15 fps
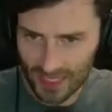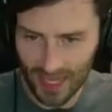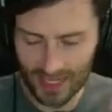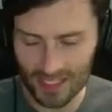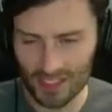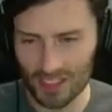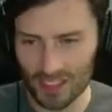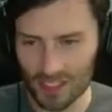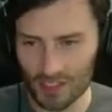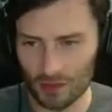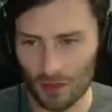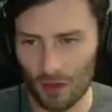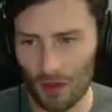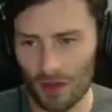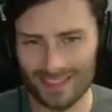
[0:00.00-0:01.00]
Tennessee's
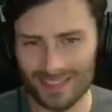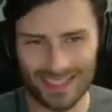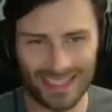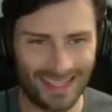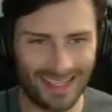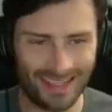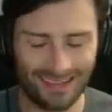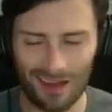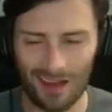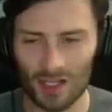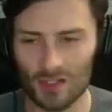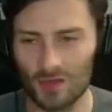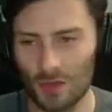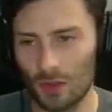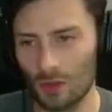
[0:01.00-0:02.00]
loss in
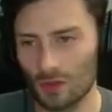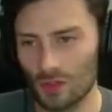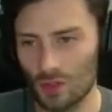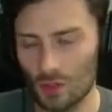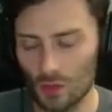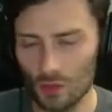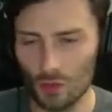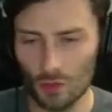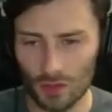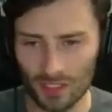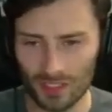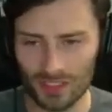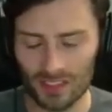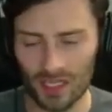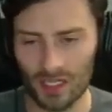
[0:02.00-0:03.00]
Knoxville to
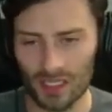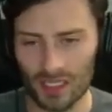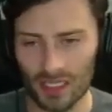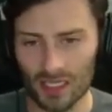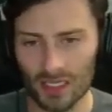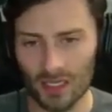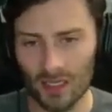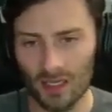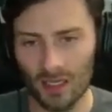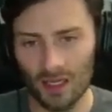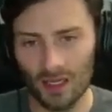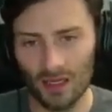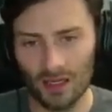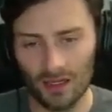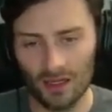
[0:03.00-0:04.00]
Kentucky.
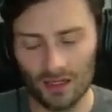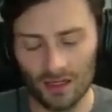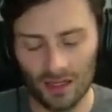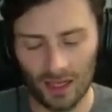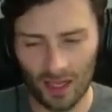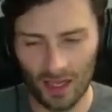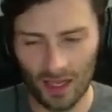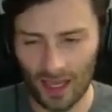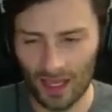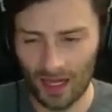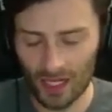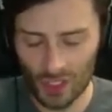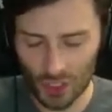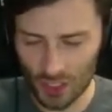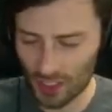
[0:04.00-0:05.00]

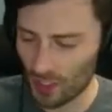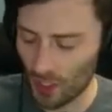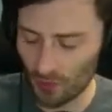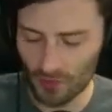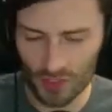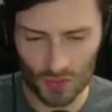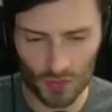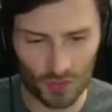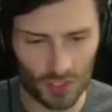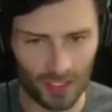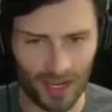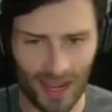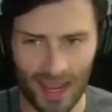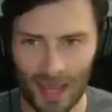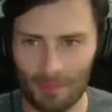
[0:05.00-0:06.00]
And I should have known this was
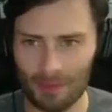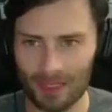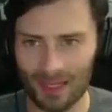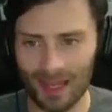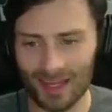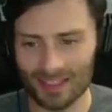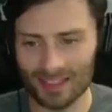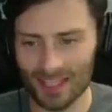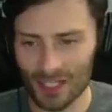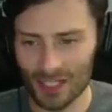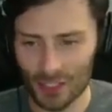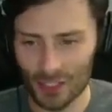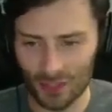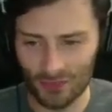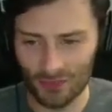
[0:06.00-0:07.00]
going to happen, guys. I
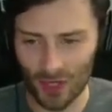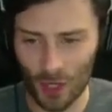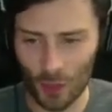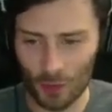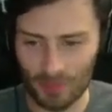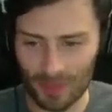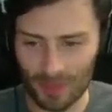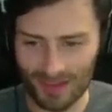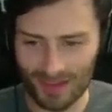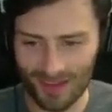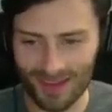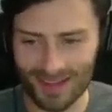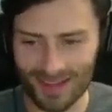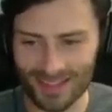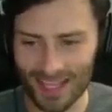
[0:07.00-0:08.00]
should have known,
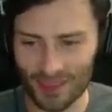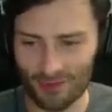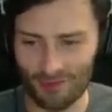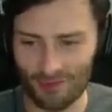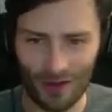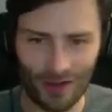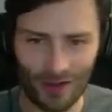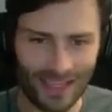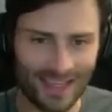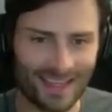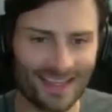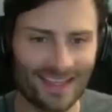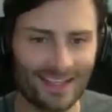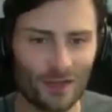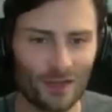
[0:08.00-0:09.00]
because at the very
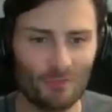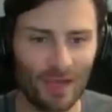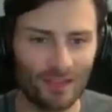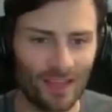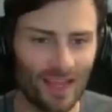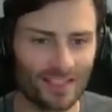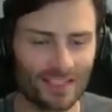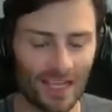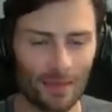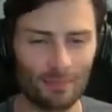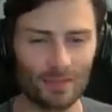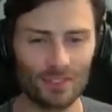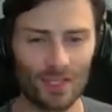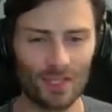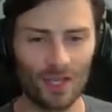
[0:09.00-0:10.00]
end of my last
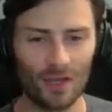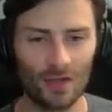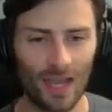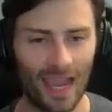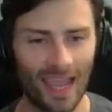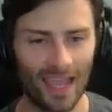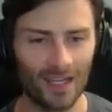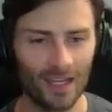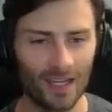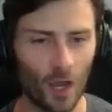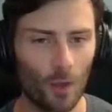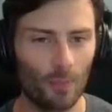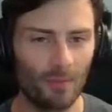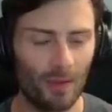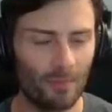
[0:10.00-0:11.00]
episode, I had to
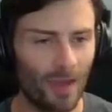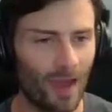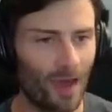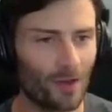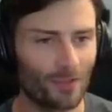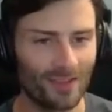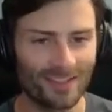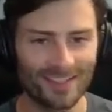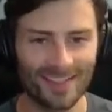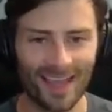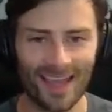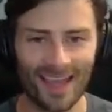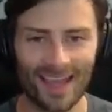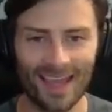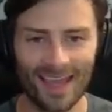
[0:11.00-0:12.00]
open my mouth and
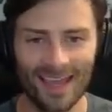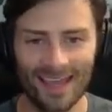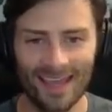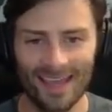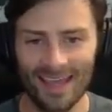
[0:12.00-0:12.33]
say